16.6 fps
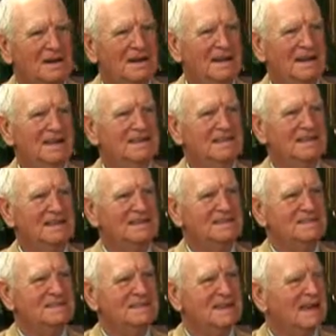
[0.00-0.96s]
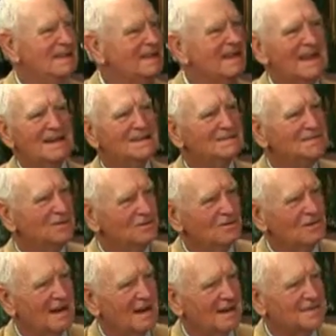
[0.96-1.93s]
it is that is so
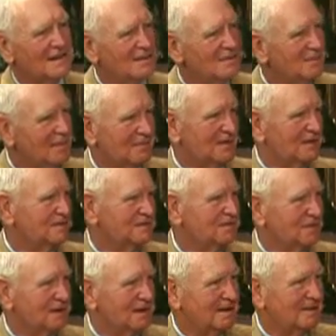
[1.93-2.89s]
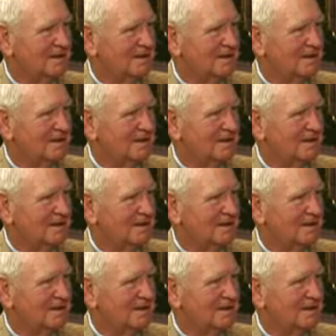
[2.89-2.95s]
great, because I remember the story.